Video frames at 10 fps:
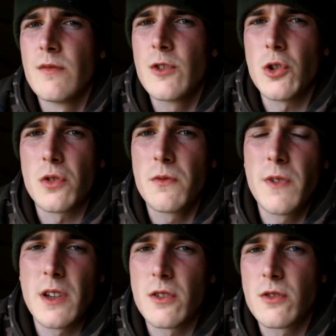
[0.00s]
Just
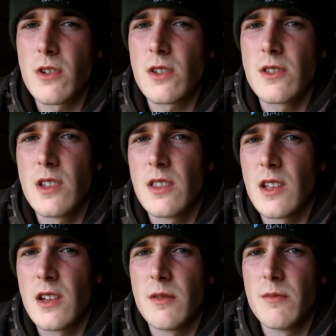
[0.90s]
fingers crossed that
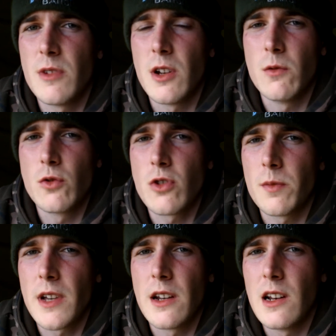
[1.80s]
they, you know, will drop
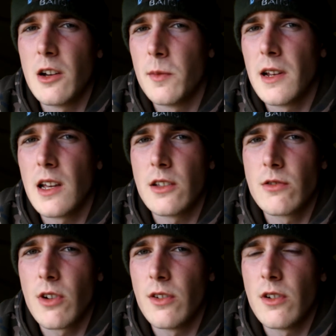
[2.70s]
down a little bit
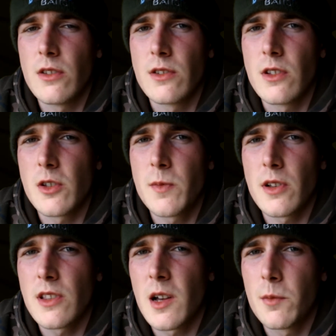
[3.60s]
later on onto those
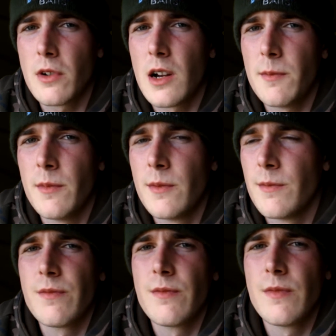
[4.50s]
spots that are prime,
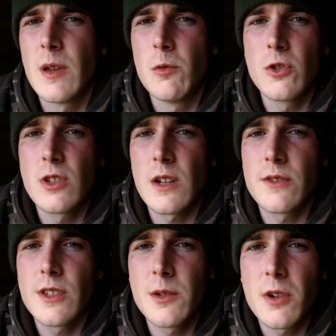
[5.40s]
and we'll just have to
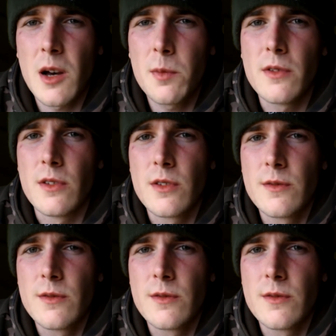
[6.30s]
see what happens.